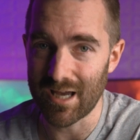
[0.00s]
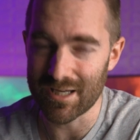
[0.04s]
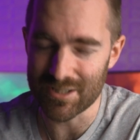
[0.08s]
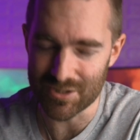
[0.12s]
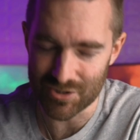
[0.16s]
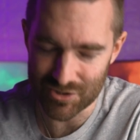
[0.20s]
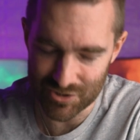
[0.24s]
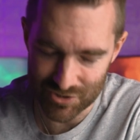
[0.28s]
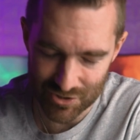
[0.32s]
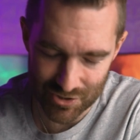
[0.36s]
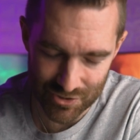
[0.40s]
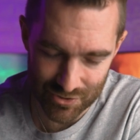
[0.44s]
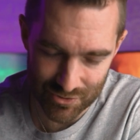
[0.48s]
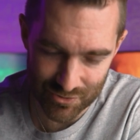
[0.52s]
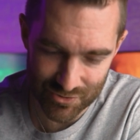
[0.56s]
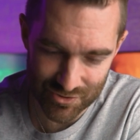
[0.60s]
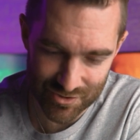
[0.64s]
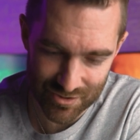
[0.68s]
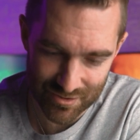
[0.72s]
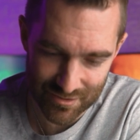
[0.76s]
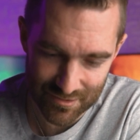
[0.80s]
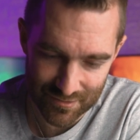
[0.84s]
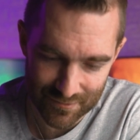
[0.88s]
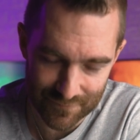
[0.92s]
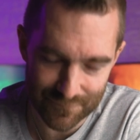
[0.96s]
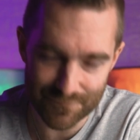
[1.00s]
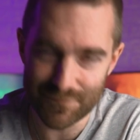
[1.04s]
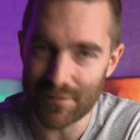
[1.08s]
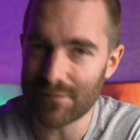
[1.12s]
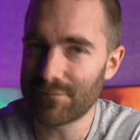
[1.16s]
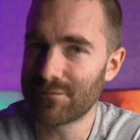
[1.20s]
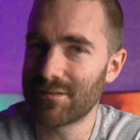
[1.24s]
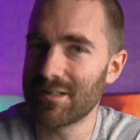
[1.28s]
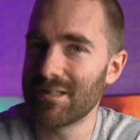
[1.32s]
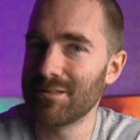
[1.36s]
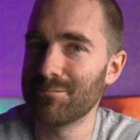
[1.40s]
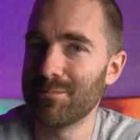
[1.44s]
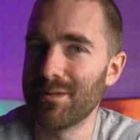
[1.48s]
a huge
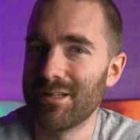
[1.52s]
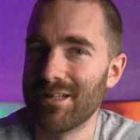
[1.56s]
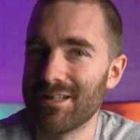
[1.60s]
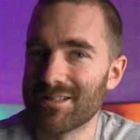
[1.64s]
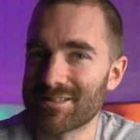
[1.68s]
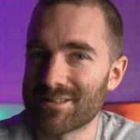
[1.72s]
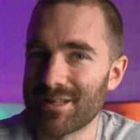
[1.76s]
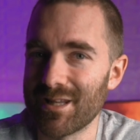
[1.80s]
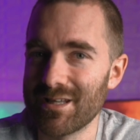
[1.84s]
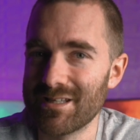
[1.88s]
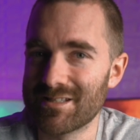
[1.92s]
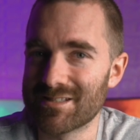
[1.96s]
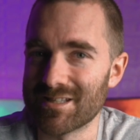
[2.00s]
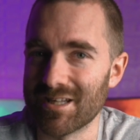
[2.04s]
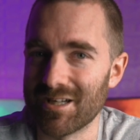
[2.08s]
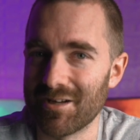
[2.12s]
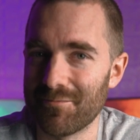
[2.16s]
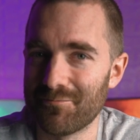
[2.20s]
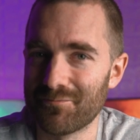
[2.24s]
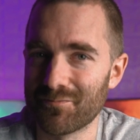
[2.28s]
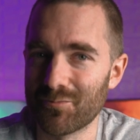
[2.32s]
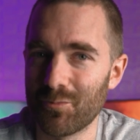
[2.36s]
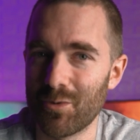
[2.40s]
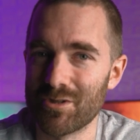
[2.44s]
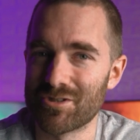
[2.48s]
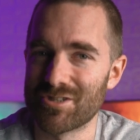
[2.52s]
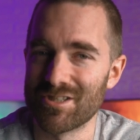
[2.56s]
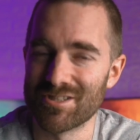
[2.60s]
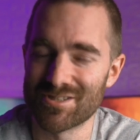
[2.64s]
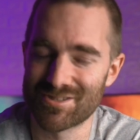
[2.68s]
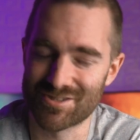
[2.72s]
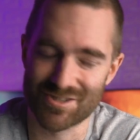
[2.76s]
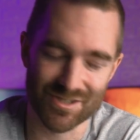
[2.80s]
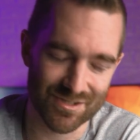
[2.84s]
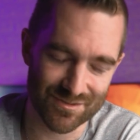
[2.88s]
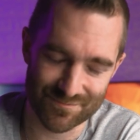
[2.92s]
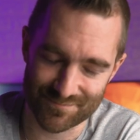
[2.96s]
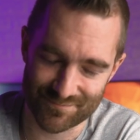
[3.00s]
15 minutes later, which is
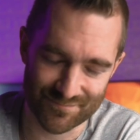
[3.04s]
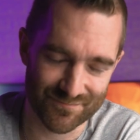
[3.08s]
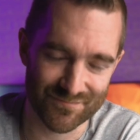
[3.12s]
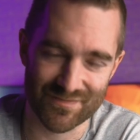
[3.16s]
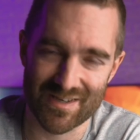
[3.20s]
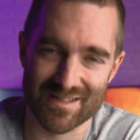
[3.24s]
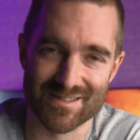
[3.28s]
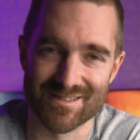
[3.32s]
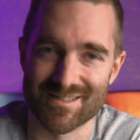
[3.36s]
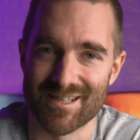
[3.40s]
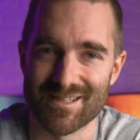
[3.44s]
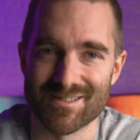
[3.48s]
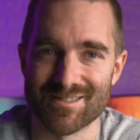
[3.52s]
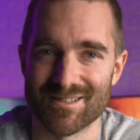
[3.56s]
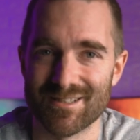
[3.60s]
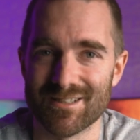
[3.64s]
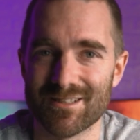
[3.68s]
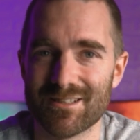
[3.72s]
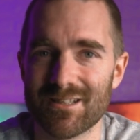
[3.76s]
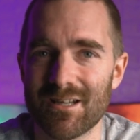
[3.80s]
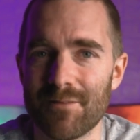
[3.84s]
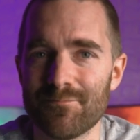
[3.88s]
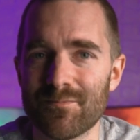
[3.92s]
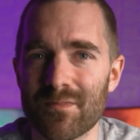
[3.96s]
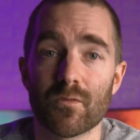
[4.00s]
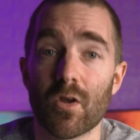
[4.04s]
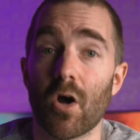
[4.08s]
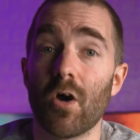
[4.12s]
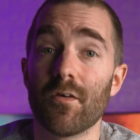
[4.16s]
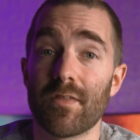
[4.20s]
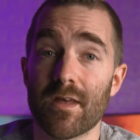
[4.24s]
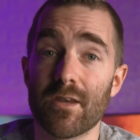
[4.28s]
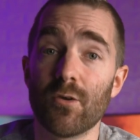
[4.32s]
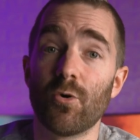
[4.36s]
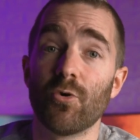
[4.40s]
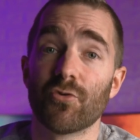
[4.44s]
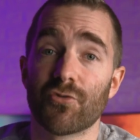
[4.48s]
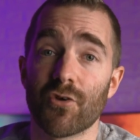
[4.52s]
just fantastic. I
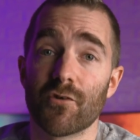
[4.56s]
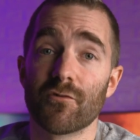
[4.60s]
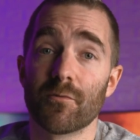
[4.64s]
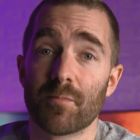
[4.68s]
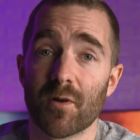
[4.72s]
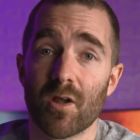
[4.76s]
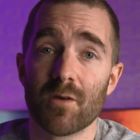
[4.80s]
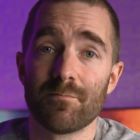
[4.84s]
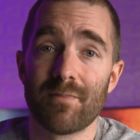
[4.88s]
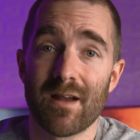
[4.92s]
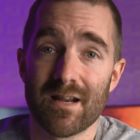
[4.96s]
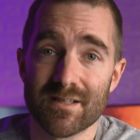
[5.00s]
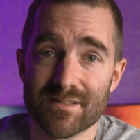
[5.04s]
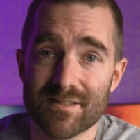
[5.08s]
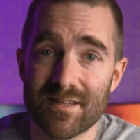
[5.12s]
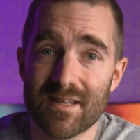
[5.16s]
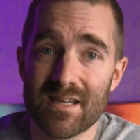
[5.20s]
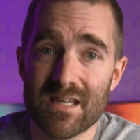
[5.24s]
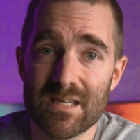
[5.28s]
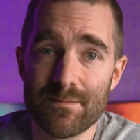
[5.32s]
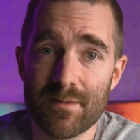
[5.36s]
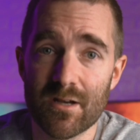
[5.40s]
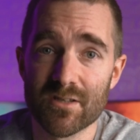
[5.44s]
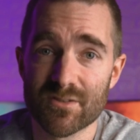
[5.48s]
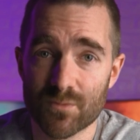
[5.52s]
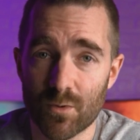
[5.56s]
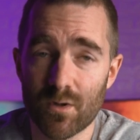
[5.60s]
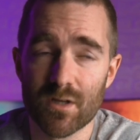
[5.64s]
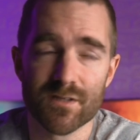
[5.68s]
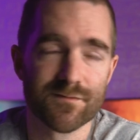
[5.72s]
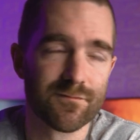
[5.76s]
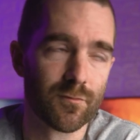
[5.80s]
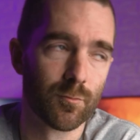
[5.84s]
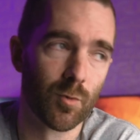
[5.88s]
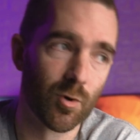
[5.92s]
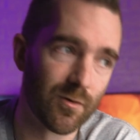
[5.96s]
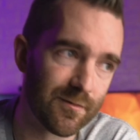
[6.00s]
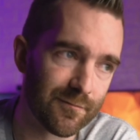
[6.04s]
then also replied back to that email to ask
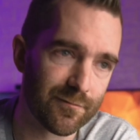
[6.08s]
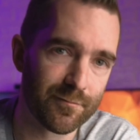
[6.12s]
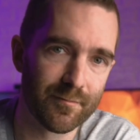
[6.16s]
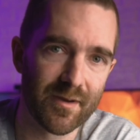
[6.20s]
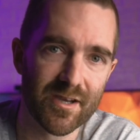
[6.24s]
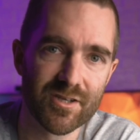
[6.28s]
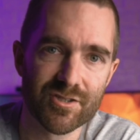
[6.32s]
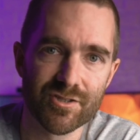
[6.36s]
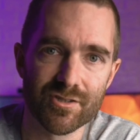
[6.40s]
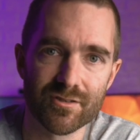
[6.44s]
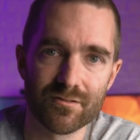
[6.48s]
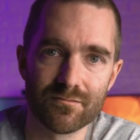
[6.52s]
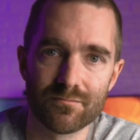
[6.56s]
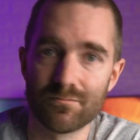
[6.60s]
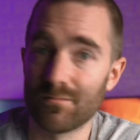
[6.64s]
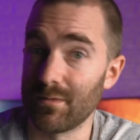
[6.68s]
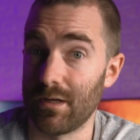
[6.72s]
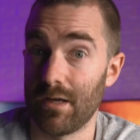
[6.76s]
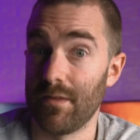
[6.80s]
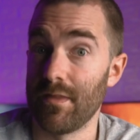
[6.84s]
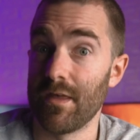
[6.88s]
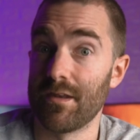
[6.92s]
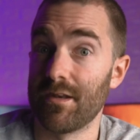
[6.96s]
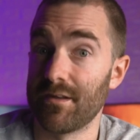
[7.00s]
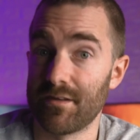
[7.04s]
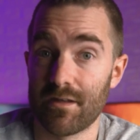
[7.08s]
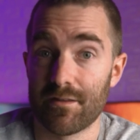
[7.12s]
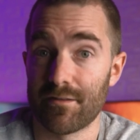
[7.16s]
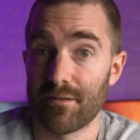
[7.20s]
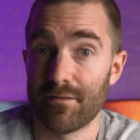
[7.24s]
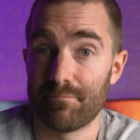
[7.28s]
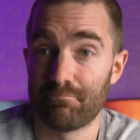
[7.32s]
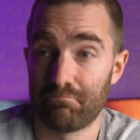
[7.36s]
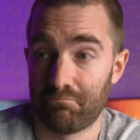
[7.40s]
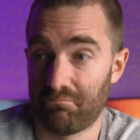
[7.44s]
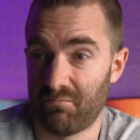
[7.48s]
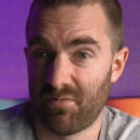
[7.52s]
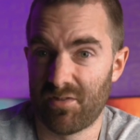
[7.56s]
for more information, and then another
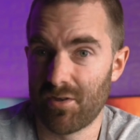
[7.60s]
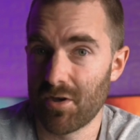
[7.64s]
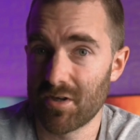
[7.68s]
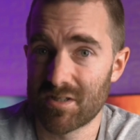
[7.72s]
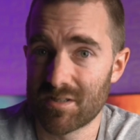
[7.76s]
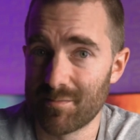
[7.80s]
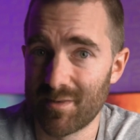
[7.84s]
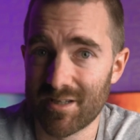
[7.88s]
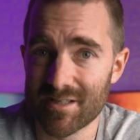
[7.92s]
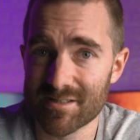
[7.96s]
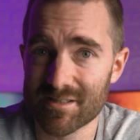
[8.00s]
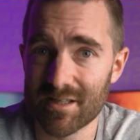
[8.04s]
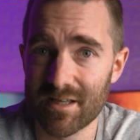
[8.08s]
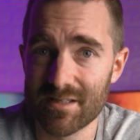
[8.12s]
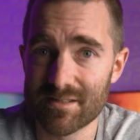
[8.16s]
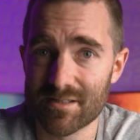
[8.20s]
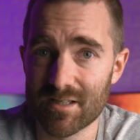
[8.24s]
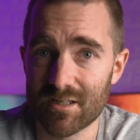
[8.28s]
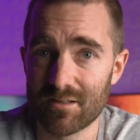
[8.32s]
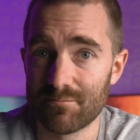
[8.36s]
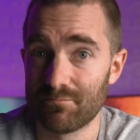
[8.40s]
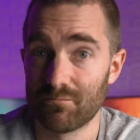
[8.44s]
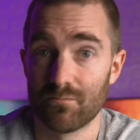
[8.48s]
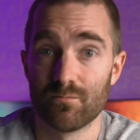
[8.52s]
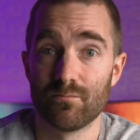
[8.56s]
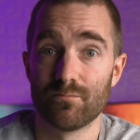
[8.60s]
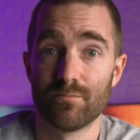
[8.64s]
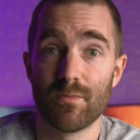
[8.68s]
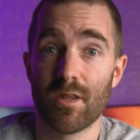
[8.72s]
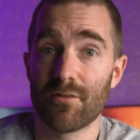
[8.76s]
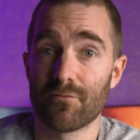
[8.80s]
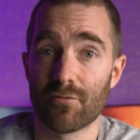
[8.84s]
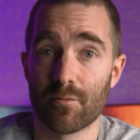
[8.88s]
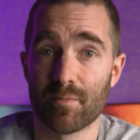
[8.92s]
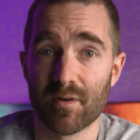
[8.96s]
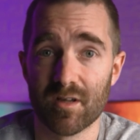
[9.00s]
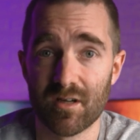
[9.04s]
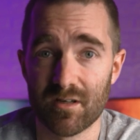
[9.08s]
30 minutes later,
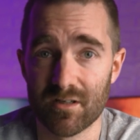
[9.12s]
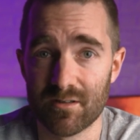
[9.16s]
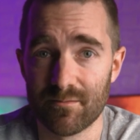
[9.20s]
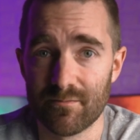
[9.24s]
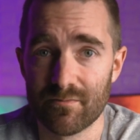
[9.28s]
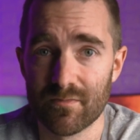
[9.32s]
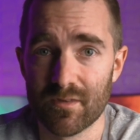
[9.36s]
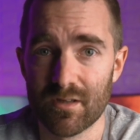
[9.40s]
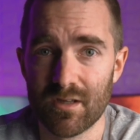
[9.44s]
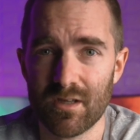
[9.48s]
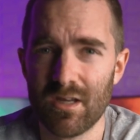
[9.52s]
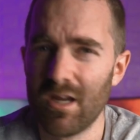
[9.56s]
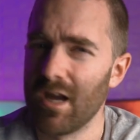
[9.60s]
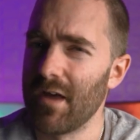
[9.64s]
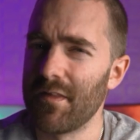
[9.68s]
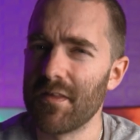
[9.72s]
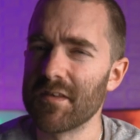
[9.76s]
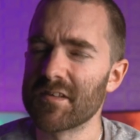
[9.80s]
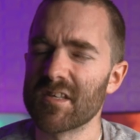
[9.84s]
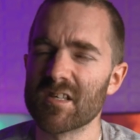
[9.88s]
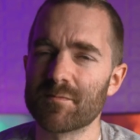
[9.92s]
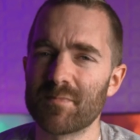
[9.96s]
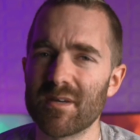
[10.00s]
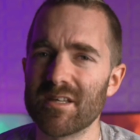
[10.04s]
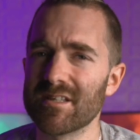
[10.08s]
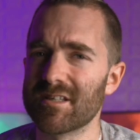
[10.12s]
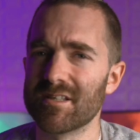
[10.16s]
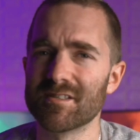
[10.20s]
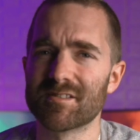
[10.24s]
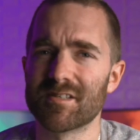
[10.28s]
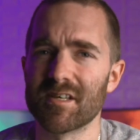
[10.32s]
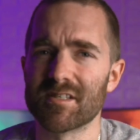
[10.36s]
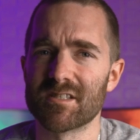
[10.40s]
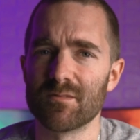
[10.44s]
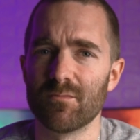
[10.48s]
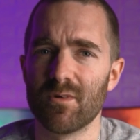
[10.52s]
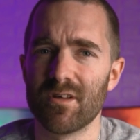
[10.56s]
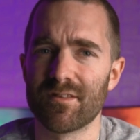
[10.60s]
Another reply. And this has been
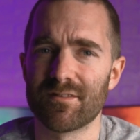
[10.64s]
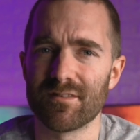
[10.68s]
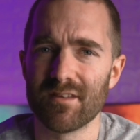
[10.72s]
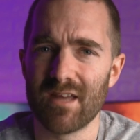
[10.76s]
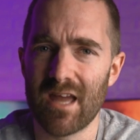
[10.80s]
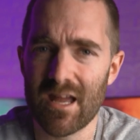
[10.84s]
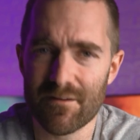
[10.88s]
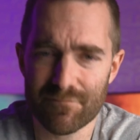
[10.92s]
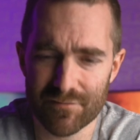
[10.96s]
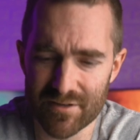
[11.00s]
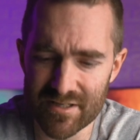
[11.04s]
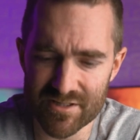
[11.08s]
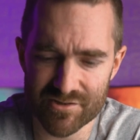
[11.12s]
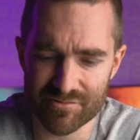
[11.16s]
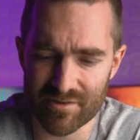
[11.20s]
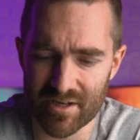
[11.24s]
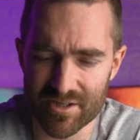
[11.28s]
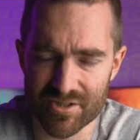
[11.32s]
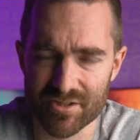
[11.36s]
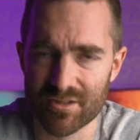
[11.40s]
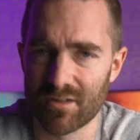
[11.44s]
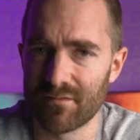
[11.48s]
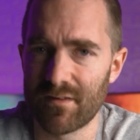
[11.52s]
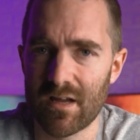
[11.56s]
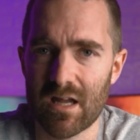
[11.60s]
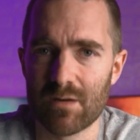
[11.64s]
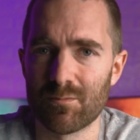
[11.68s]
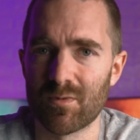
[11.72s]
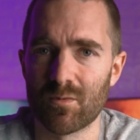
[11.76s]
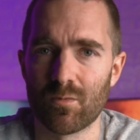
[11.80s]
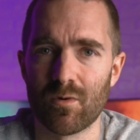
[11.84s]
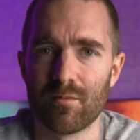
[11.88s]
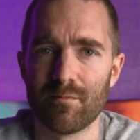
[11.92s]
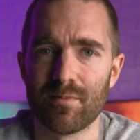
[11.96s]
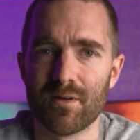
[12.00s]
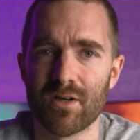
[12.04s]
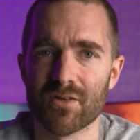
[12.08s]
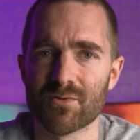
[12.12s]
consistent with every interaction I've had with
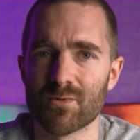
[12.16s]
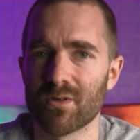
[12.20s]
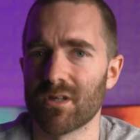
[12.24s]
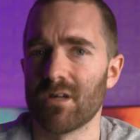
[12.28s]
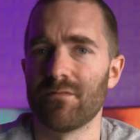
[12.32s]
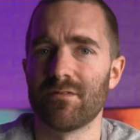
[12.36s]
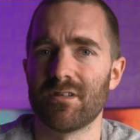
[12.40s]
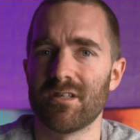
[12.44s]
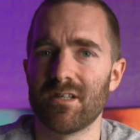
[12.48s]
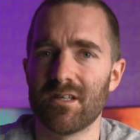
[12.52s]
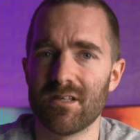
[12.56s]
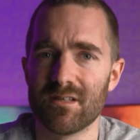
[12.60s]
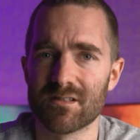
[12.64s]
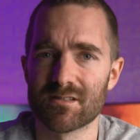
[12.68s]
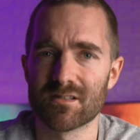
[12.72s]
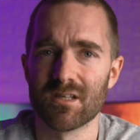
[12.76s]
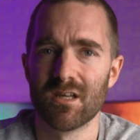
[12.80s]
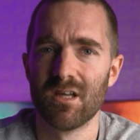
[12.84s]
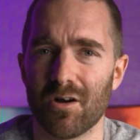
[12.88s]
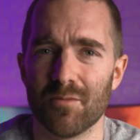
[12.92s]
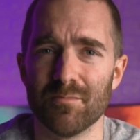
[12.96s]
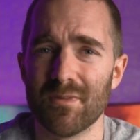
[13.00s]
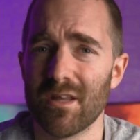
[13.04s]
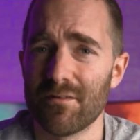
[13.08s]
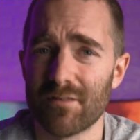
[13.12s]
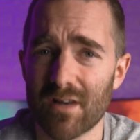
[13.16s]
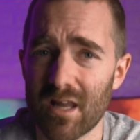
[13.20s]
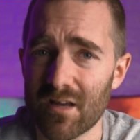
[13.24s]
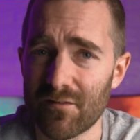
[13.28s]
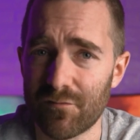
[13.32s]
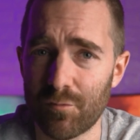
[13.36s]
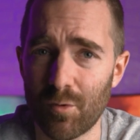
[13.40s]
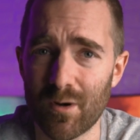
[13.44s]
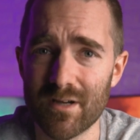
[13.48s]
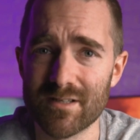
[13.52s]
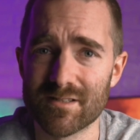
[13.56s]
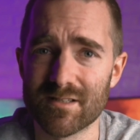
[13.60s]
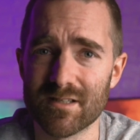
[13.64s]
1Password over the years. I'm never
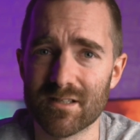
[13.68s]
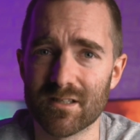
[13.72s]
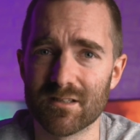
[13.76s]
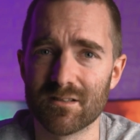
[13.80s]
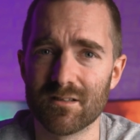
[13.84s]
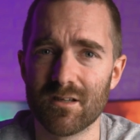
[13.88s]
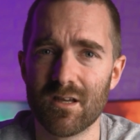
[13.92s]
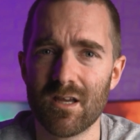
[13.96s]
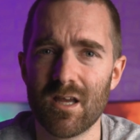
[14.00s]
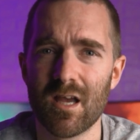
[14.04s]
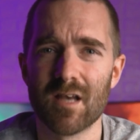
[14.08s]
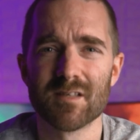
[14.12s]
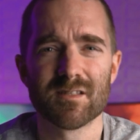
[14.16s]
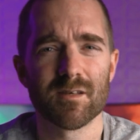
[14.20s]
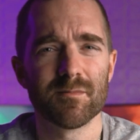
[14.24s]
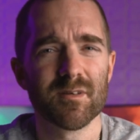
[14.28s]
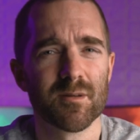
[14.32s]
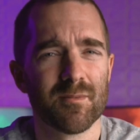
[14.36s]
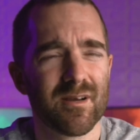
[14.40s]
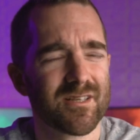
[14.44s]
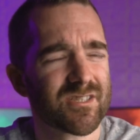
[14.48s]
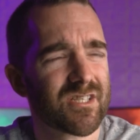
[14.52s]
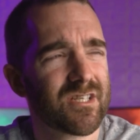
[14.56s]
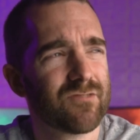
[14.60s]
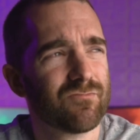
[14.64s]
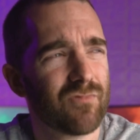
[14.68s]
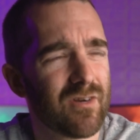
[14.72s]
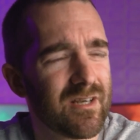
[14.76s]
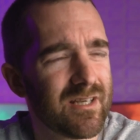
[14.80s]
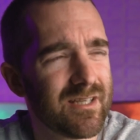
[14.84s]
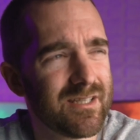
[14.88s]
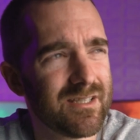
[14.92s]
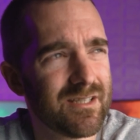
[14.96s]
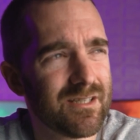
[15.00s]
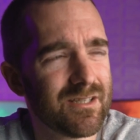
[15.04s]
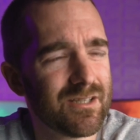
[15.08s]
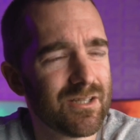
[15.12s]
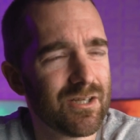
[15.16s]
left waiting and, and something I'm actually
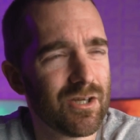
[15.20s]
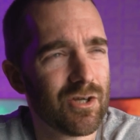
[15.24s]
really,